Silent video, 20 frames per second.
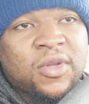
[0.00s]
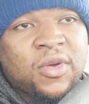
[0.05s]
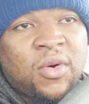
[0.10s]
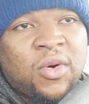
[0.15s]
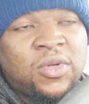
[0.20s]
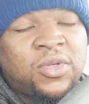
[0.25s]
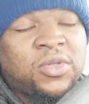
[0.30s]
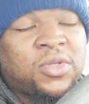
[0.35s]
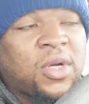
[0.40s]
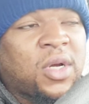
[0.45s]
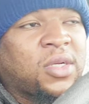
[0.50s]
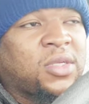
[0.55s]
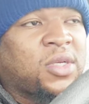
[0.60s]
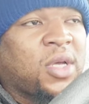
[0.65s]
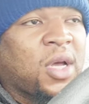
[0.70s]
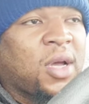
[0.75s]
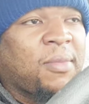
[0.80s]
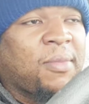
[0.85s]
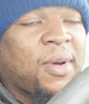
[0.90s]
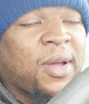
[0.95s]
once you started
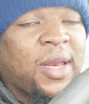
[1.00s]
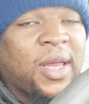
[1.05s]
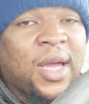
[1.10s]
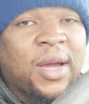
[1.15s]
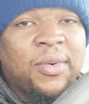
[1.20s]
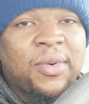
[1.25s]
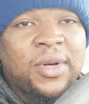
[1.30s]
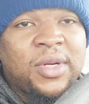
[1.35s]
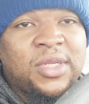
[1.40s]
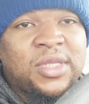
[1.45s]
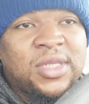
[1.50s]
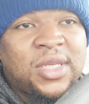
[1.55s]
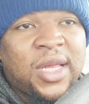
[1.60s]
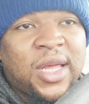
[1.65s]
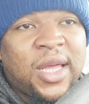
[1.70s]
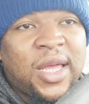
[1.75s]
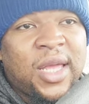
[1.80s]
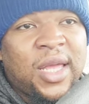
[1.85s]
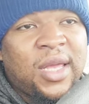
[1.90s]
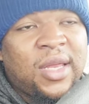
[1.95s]
talking about it, got rid of
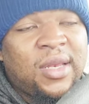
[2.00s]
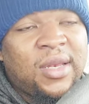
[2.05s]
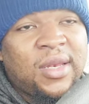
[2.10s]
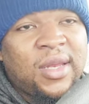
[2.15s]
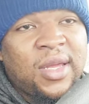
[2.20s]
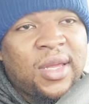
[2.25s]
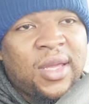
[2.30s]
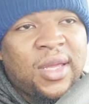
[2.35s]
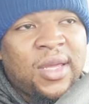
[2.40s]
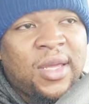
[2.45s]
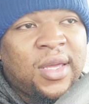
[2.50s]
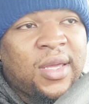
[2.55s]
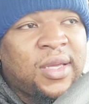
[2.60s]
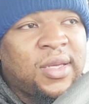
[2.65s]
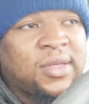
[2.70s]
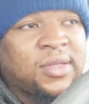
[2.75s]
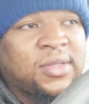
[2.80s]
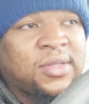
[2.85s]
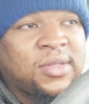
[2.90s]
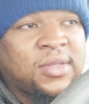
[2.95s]
Slay,
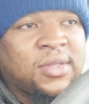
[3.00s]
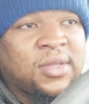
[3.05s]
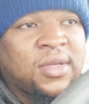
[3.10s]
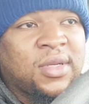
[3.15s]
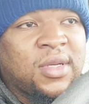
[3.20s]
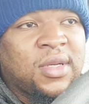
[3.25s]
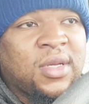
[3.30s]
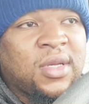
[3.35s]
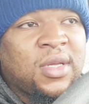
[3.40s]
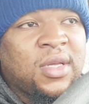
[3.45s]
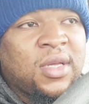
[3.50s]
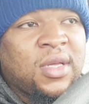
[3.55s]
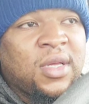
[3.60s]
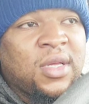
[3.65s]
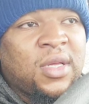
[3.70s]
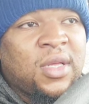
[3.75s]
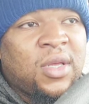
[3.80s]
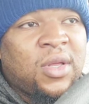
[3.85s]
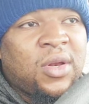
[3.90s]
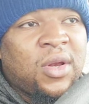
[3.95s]
Diggs.
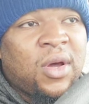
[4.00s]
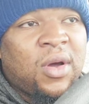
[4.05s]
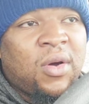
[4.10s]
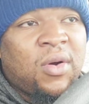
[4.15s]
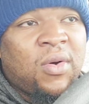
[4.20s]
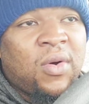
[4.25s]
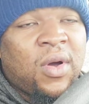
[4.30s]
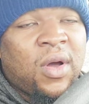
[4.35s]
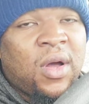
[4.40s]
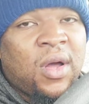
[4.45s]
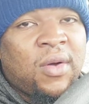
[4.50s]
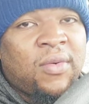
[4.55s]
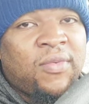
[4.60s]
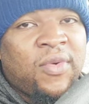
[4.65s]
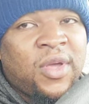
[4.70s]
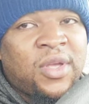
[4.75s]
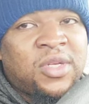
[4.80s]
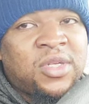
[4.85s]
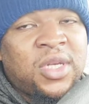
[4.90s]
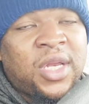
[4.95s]
You know, uh,
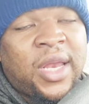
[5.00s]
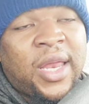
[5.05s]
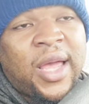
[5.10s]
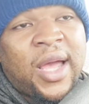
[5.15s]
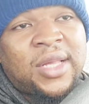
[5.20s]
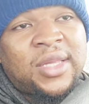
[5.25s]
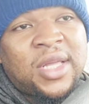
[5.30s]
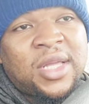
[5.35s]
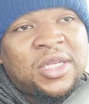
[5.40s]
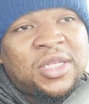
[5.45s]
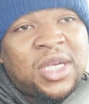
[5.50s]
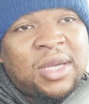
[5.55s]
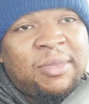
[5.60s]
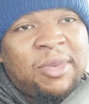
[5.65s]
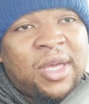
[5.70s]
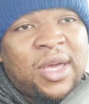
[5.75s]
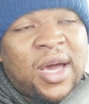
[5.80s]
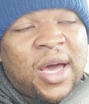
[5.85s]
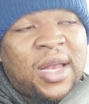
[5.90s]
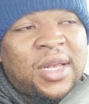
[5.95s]
eventually they got that
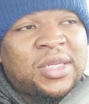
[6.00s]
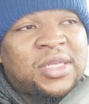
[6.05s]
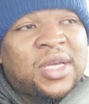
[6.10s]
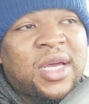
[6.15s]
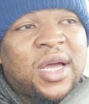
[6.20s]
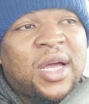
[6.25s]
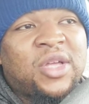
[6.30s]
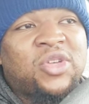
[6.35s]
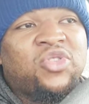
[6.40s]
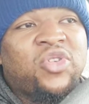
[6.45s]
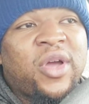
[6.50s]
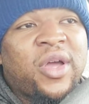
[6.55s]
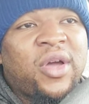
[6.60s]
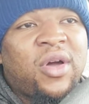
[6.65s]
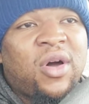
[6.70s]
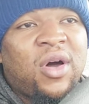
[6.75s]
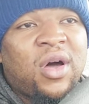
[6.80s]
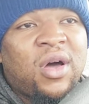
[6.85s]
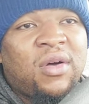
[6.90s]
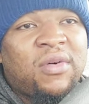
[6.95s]
Jamie Collins
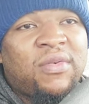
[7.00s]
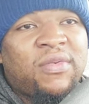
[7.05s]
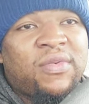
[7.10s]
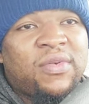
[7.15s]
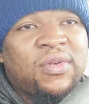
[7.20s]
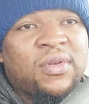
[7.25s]
contract off.